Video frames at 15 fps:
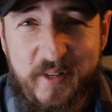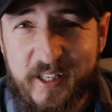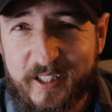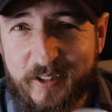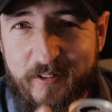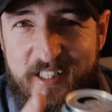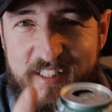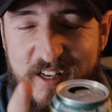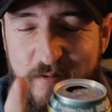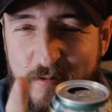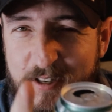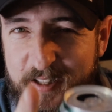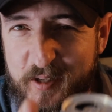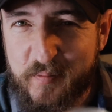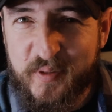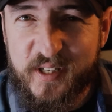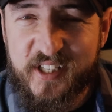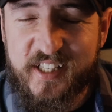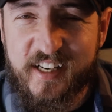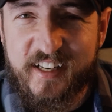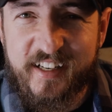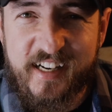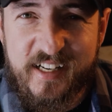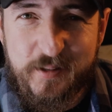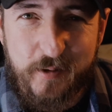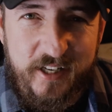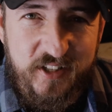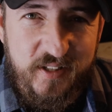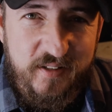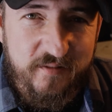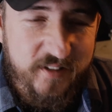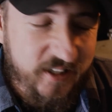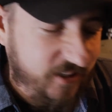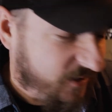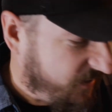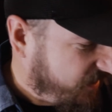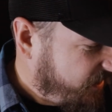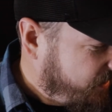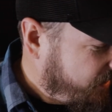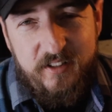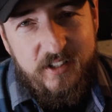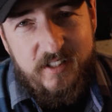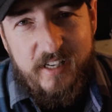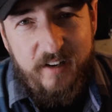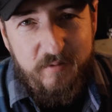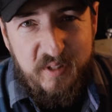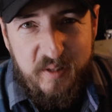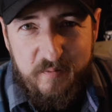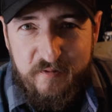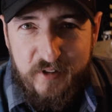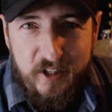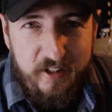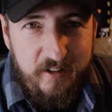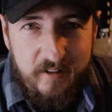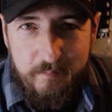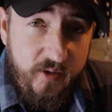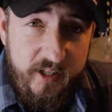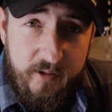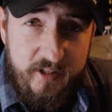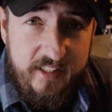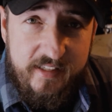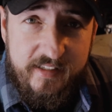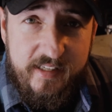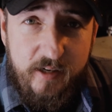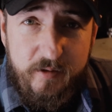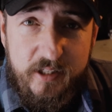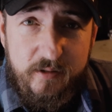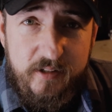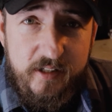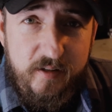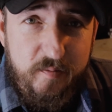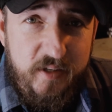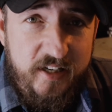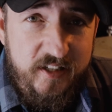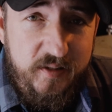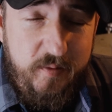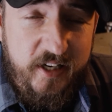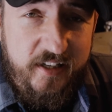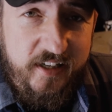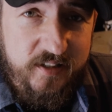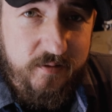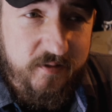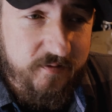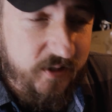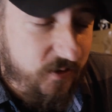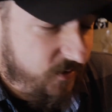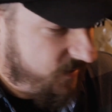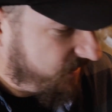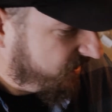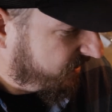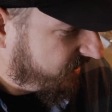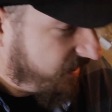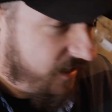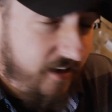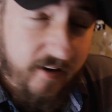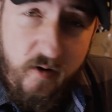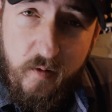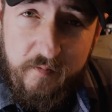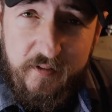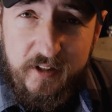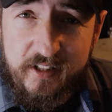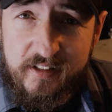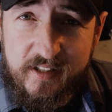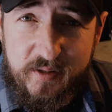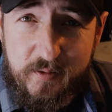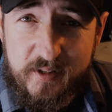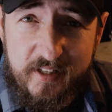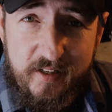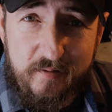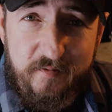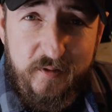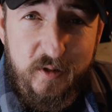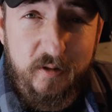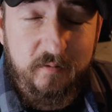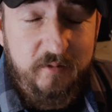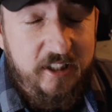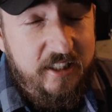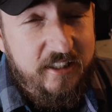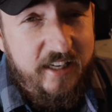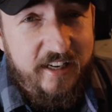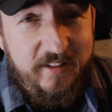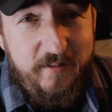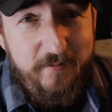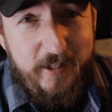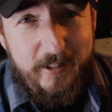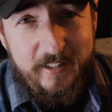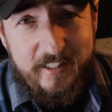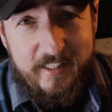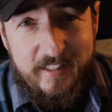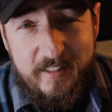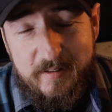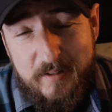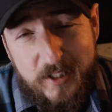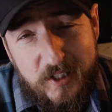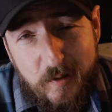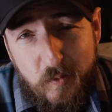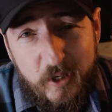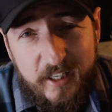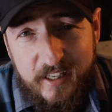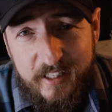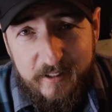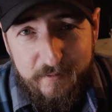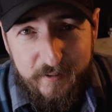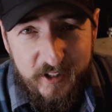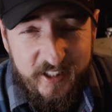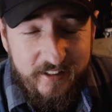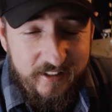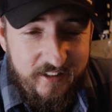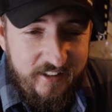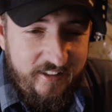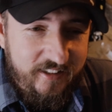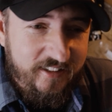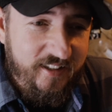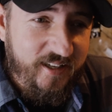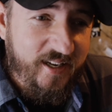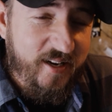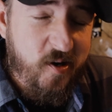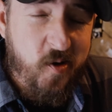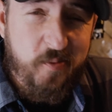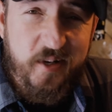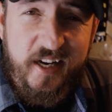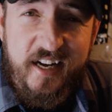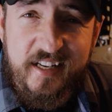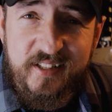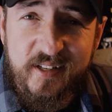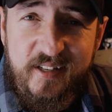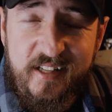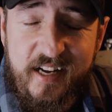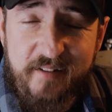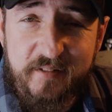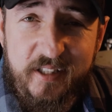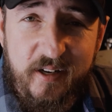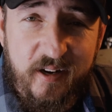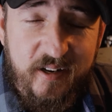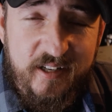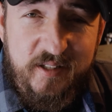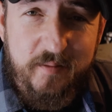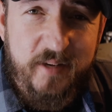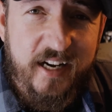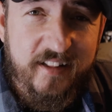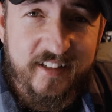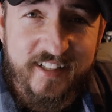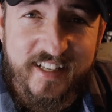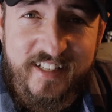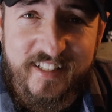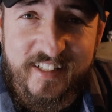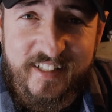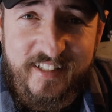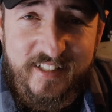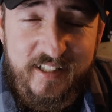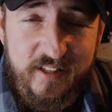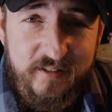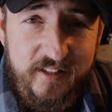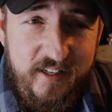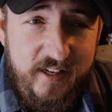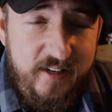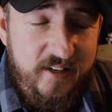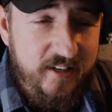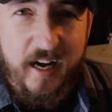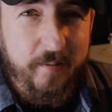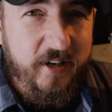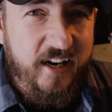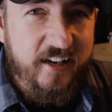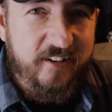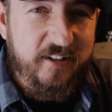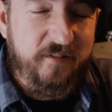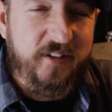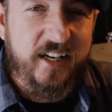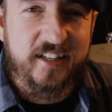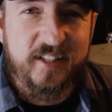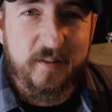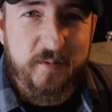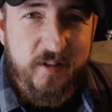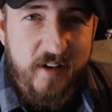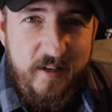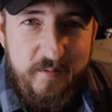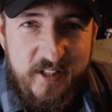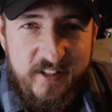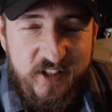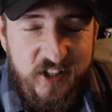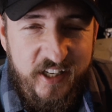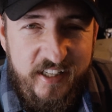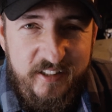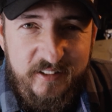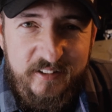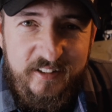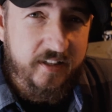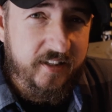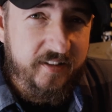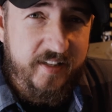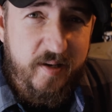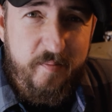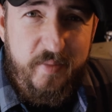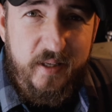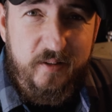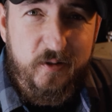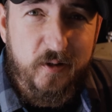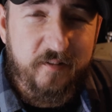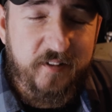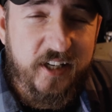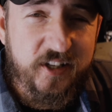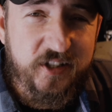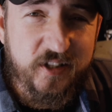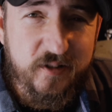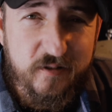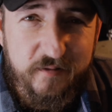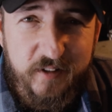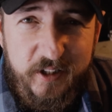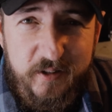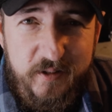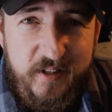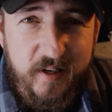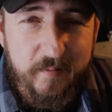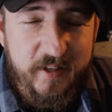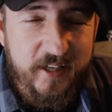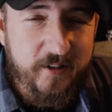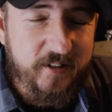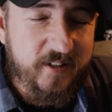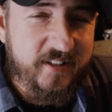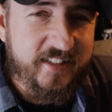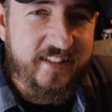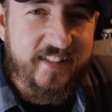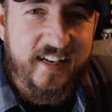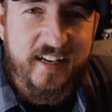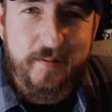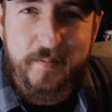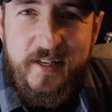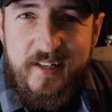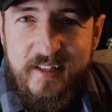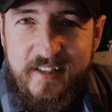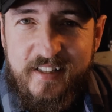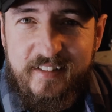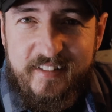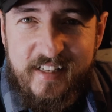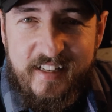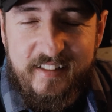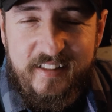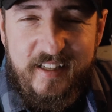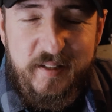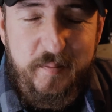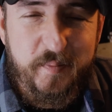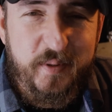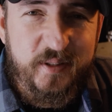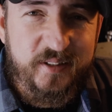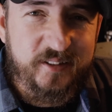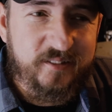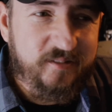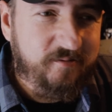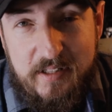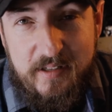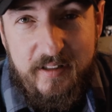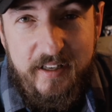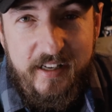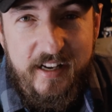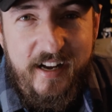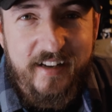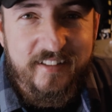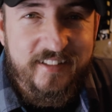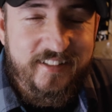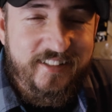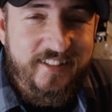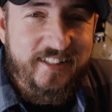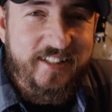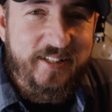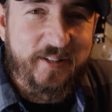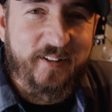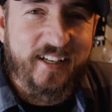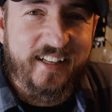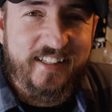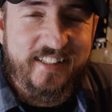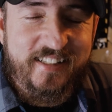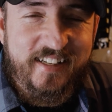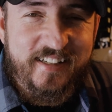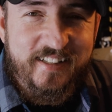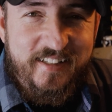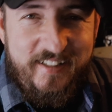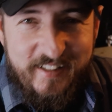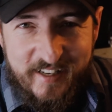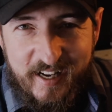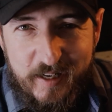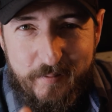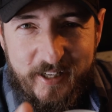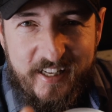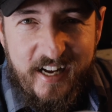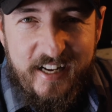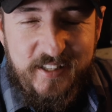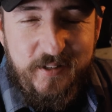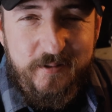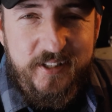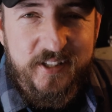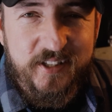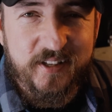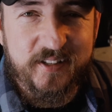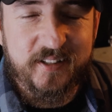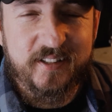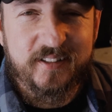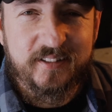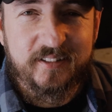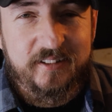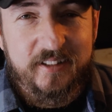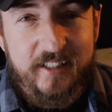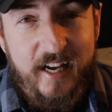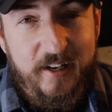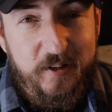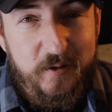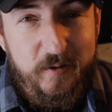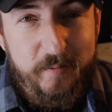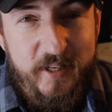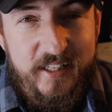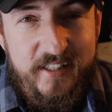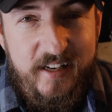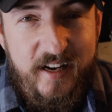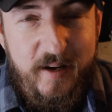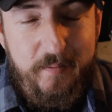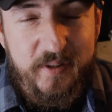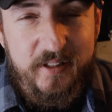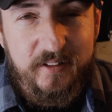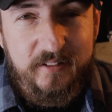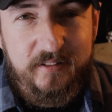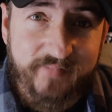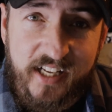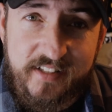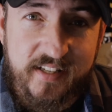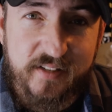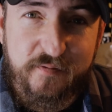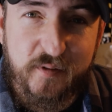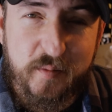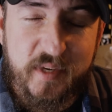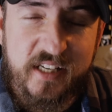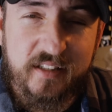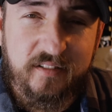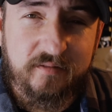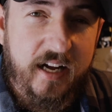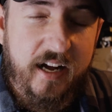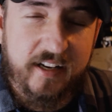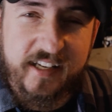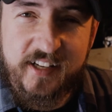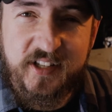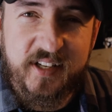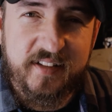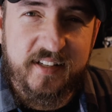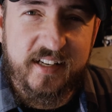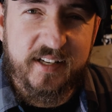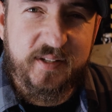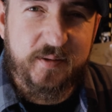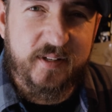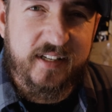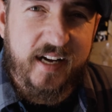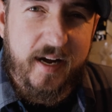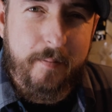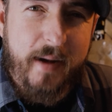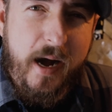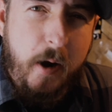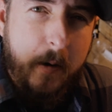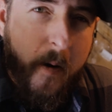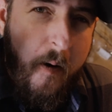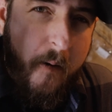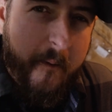But anyways, I really appreciate you guys watching the video. Just having some fun. So anyways, that's how we do it here at Brian's Badass Reviews. Hopefully this was helpful, at the very least, somewhat kind of funny. I hope you guys all have an awesome holiday season out there. I'd be honored if you guys subscribe to the channel. Hit that bell notification, new videos coming out all the time. Hit that like button. That's all I got. You know what I like to say, you gotta be kind to each other. Gotta do what makes you happy. That's it for me. I'll catch you on the next one. I'm out.